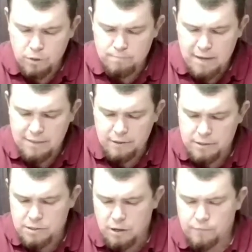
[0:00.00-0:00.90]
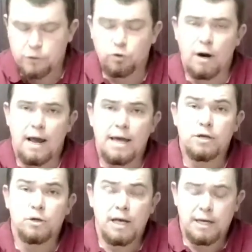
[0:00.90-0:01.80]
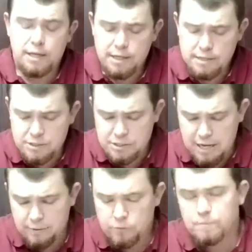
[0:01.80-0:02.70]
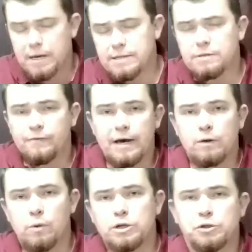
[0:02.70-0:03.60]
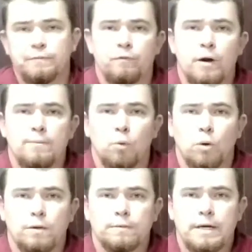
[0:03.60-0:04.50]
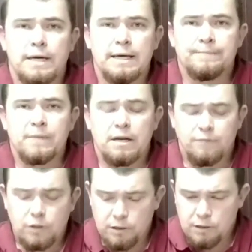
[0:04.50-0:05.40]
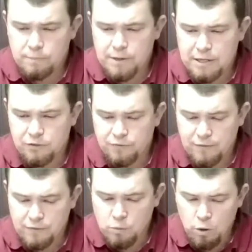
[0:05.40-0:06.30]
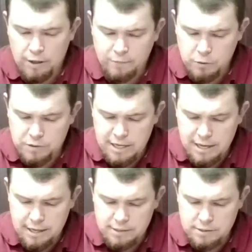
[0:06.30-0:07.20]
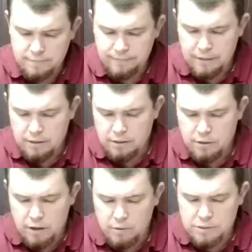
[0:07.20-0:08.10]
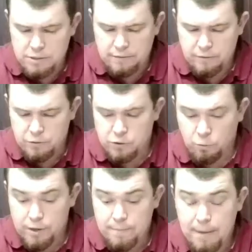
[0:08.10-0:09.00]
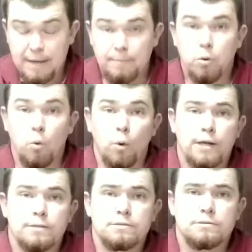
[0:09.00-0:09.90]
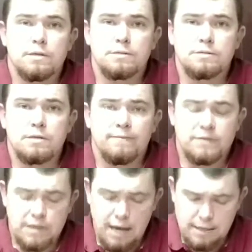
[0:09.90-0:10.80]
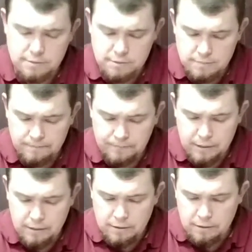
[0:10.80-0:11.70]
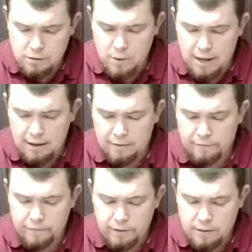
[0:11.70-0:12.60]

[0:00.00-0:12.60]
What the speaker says: method. It's called the Triangulated Standards-Based Evaluation Framework. And if you look on page 51 of your text, you notice that there's 3 main points that this emphasizes. You have